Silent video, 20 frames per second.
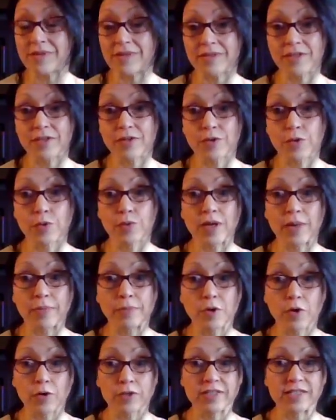and I'm
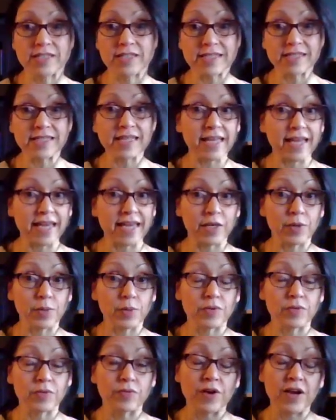not dissing
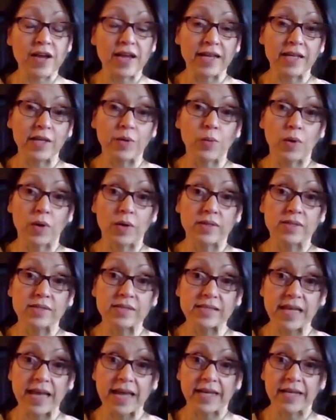anyone for any 1
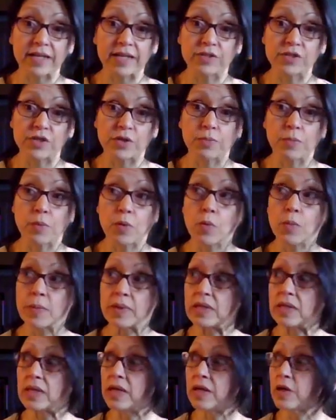second or
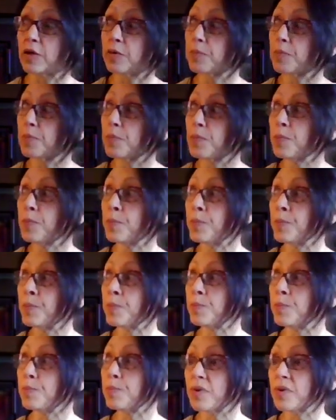moment here,
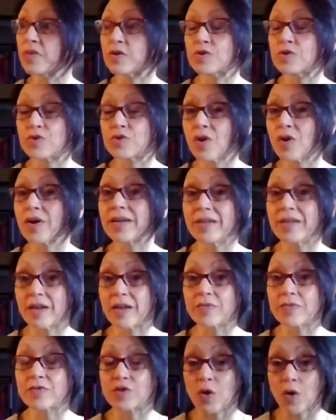but there's not
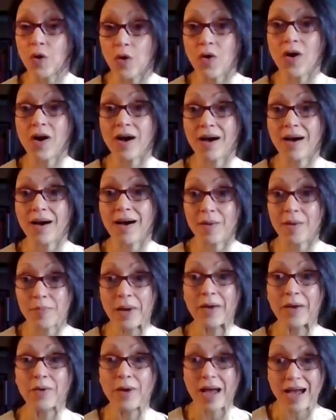enough taught
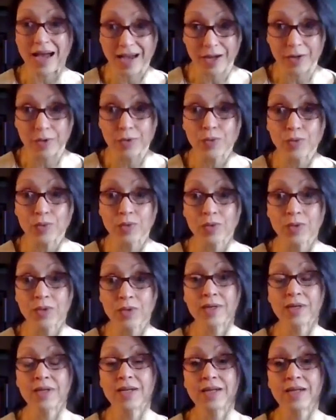about how.
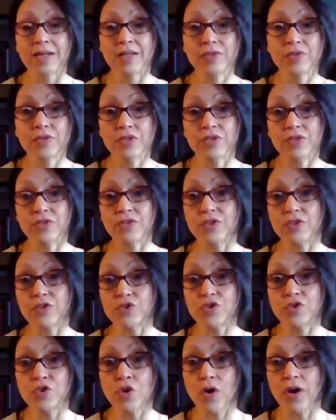
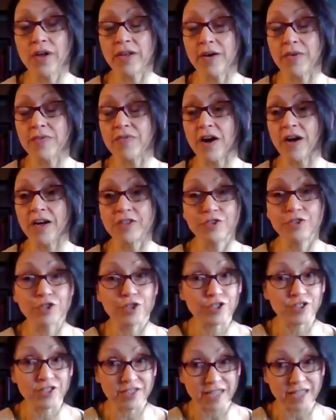There's not enough
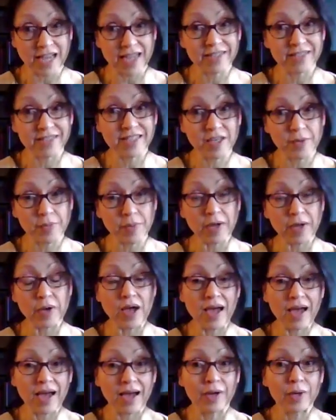understanding about
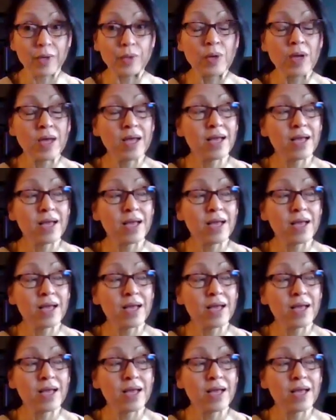how.